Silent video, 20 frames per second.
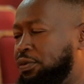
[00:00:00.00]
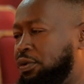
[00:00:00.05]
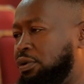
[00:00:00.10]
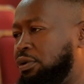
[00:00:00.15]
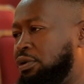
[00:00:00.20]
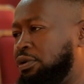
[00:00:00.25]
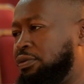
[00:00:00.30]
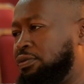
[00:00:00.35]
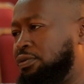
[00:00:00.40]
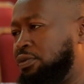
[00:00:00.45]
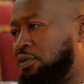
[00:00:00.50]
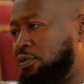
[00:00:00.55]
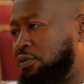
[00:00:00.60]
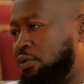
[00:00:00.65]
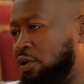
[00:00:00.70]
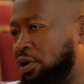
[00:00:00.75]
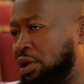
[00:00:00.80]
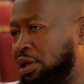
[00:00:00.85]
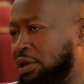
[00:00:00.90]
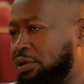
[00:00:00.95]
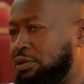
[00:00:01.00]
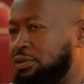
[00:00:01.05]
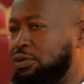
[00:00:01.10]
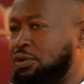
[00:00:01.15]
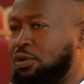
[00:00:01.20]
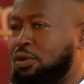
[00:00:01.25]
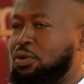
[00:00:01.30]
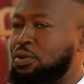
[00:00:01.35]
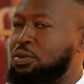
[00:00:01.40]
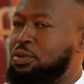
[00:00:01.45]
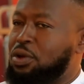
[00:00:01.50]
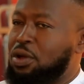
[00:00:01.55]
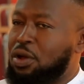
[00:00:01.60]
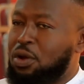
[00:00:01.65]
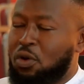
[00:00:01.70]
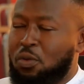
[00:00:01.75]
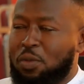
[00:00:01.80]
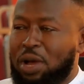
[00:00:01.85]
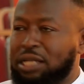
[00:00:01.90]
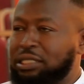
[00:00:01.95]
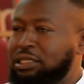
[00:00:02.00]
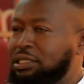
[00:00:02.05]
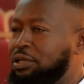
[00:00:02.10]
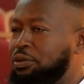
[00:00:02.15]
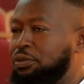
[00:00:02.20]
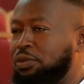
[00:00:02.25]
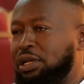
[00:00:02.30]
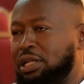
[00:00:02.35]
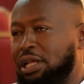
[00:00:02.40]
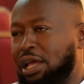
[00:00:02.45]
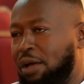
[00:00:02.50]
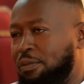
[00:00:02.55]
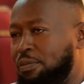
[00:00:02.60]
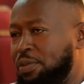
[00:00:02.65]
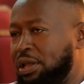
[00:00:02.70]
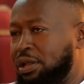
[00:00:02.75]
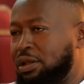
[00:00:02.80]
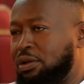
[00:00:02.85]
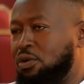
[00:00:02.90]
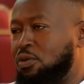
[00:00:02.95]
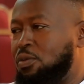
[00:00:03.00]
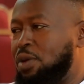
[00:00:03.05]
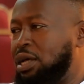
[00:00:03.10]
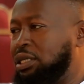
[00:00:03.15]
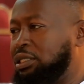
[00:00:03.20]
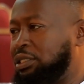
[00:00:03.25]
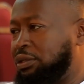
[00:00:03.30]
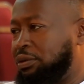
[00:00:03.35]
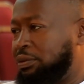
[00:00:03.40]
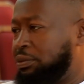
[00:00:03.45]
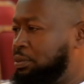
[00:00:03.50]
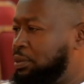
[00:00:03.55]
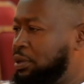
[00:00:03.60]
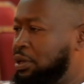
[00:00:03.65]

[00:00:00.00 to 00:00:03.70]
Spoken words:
for 4 years. So Kumasi, really, I've been in Kumasi